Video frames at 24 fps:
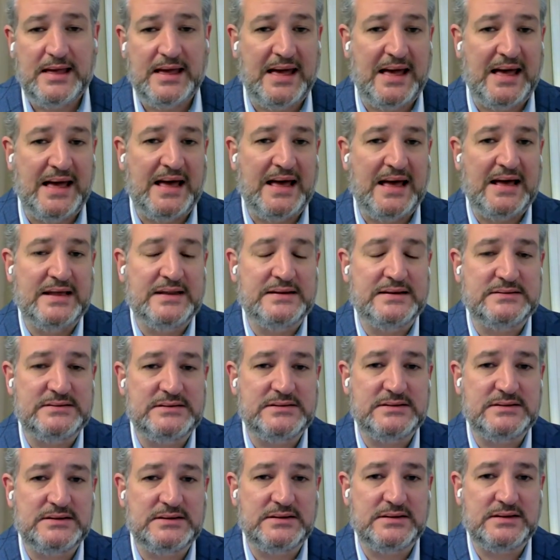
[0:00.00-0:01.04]

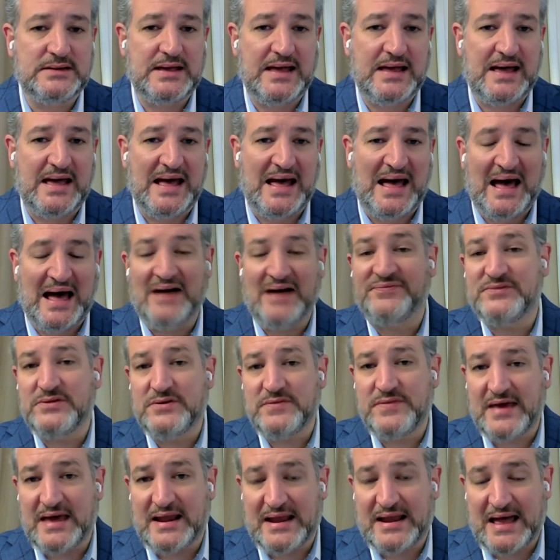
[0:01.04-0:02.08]
And
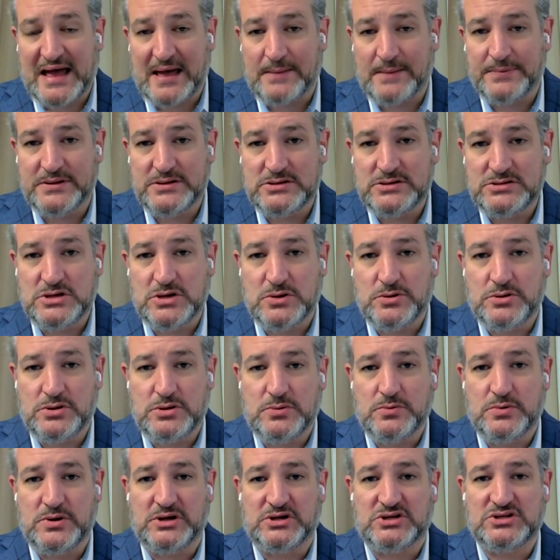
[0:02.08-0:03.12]
after that happened, you,
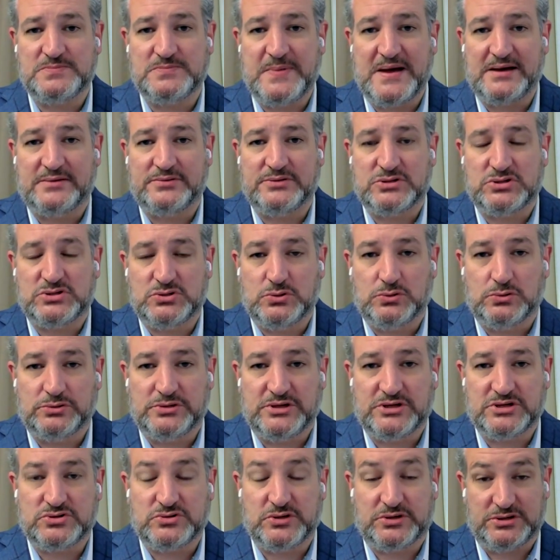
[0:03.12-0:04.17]
you would expect the school
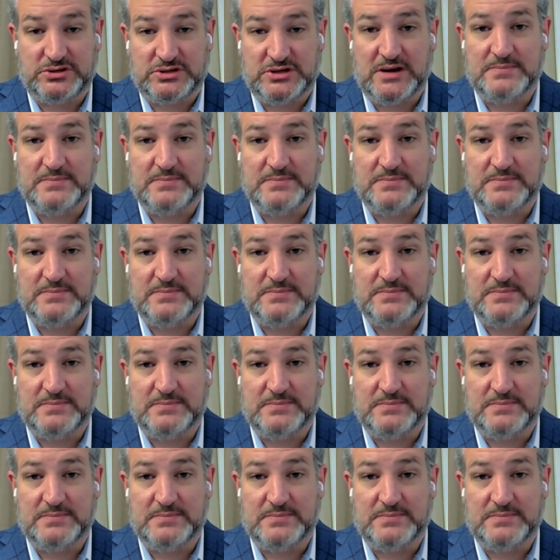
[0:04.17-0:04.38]
district to